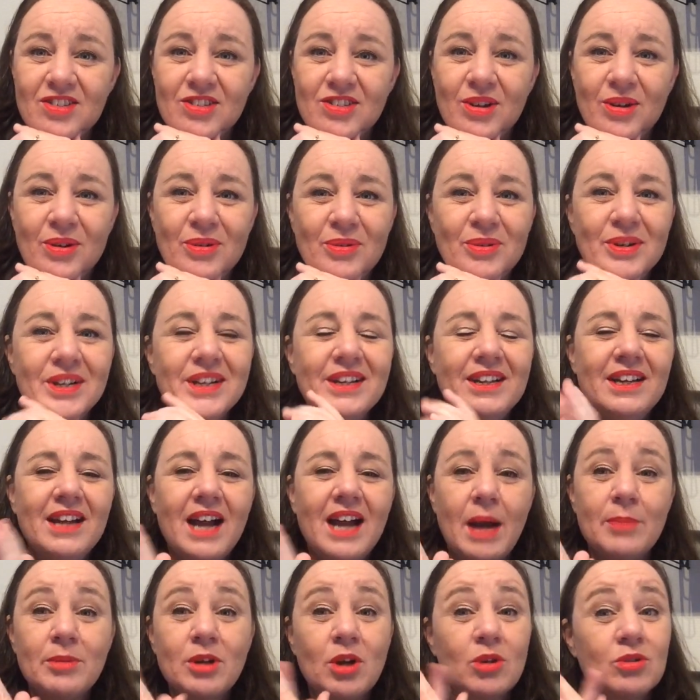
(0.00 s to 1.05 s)
So
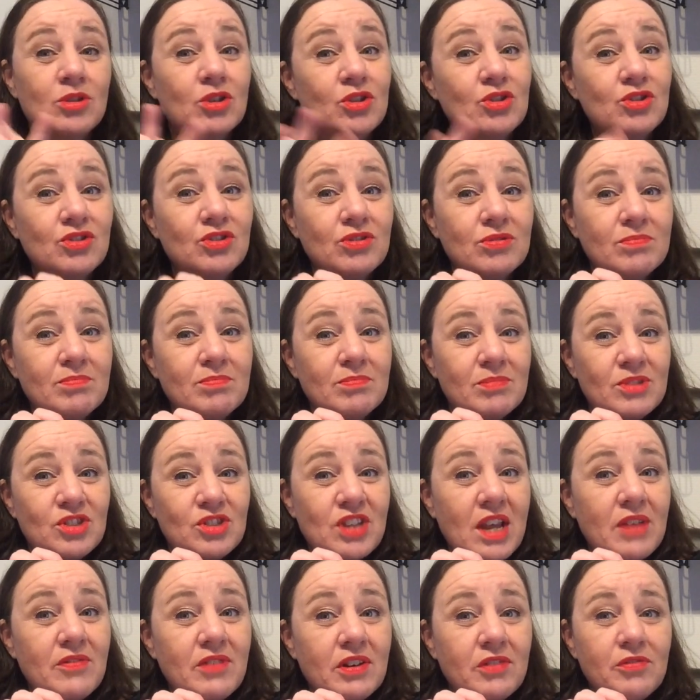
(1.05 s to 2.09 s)
I'm going to
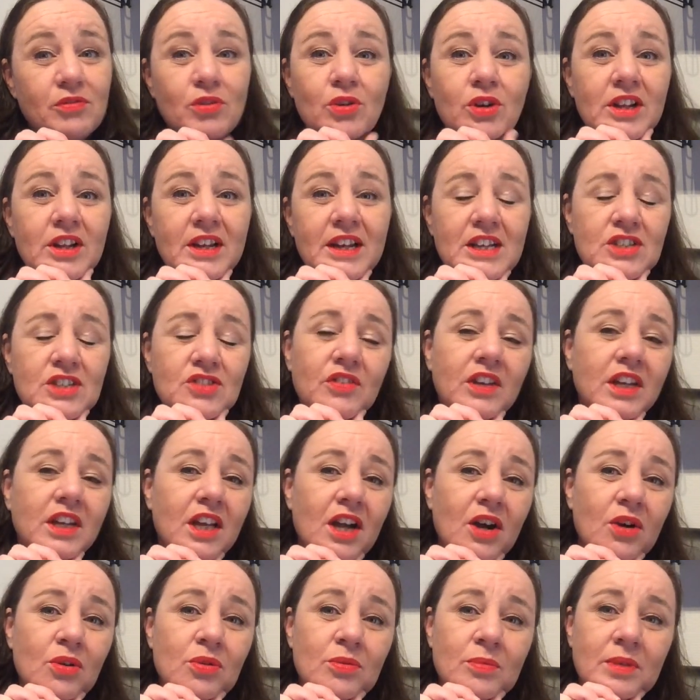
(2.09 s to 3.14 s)
save it for the next
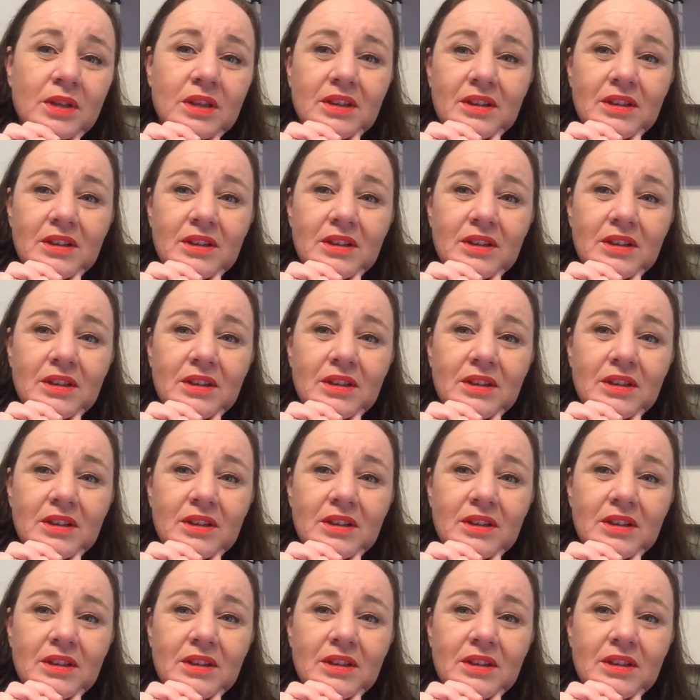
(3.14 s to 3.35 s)
video.